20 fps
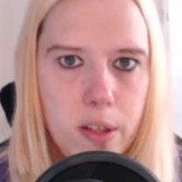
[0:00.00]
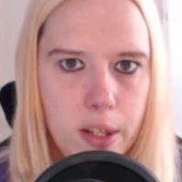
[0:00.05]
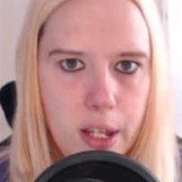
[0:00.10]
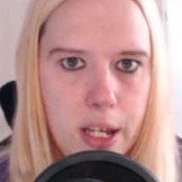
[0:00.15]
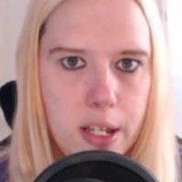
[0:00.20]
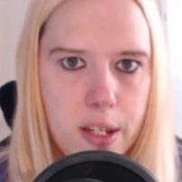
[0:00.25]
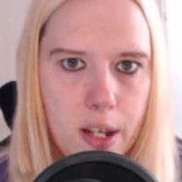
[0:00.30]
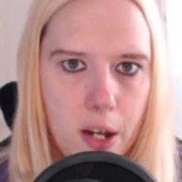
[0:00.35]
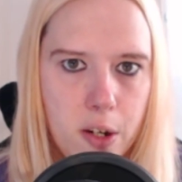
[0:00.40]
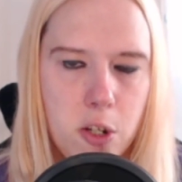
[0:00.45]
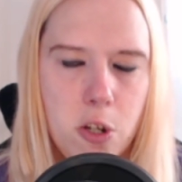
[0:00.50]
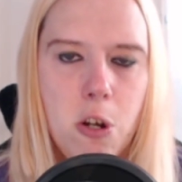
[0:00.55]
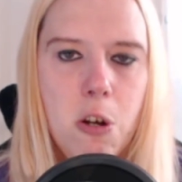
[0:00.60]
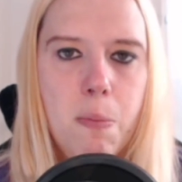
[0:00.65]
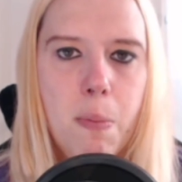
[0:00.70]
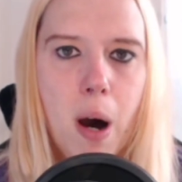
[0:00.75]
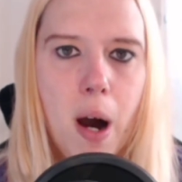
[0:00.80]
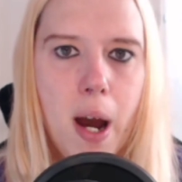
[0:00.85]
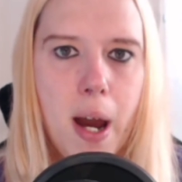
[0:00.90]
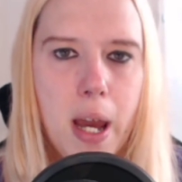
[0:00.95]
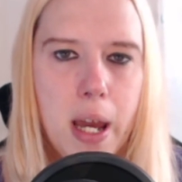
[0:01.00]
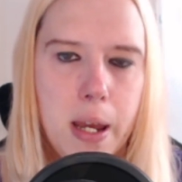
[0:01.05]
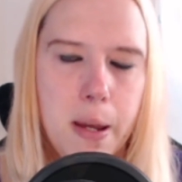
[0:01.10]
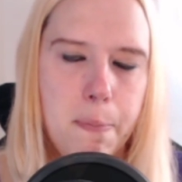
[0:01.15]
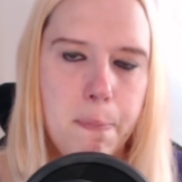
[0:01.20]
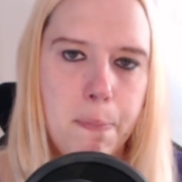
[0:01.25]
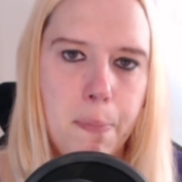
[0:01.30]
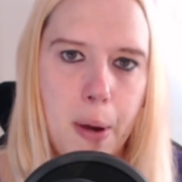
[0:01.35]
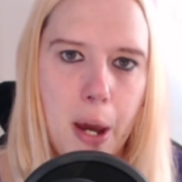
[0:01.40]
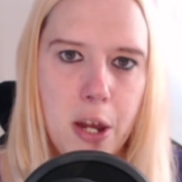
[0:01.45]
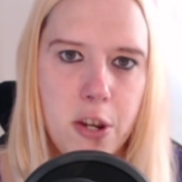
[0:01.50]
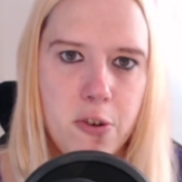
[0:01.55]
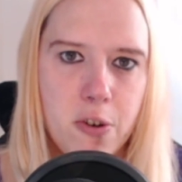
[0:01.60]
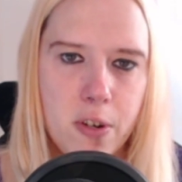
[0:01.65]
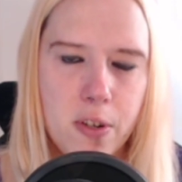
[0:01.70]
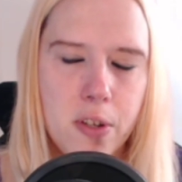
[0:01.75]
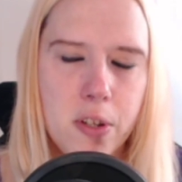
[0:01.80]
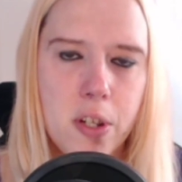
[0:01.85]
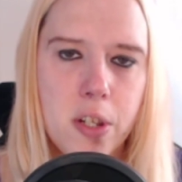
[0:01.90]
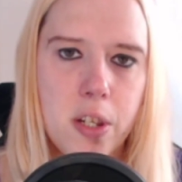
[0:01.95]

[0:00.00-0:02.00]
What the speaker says: These are to my patrons.